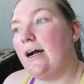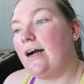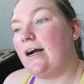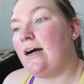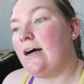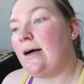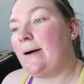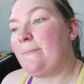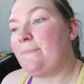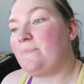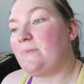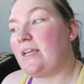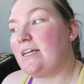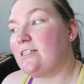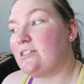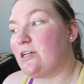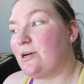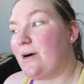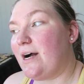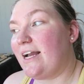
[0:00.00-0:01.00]
Um,
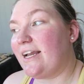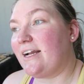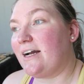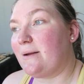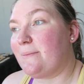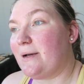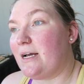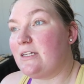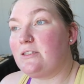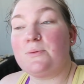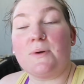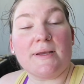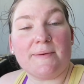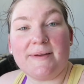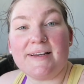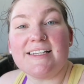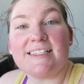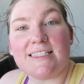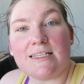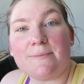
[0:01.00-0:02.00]
so I got about 20
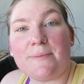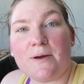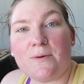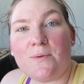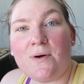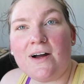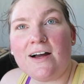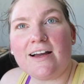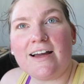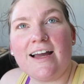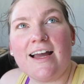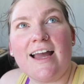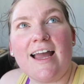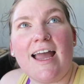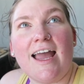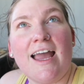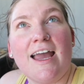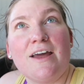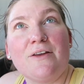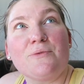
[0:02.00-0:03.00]
minutes into my walk
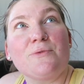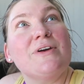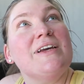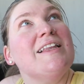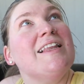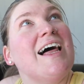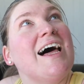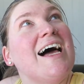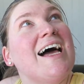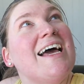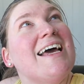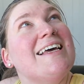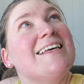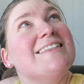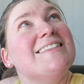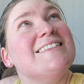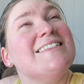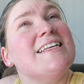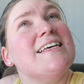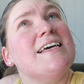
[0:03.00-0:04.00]
and
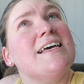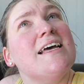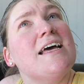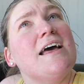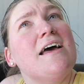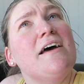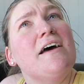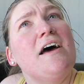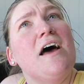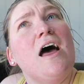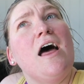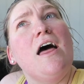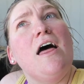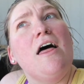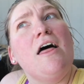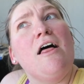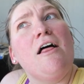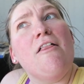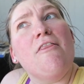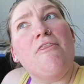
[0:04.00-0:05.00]
realized
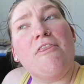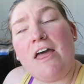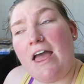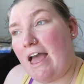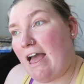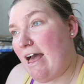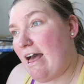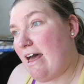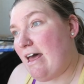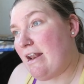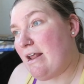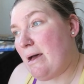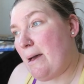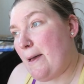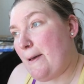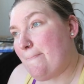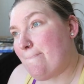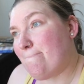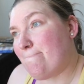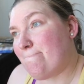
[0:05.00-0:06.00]
that,
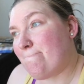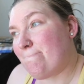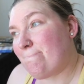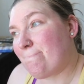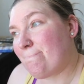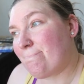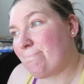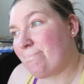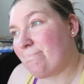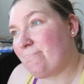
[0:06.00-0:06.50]
um,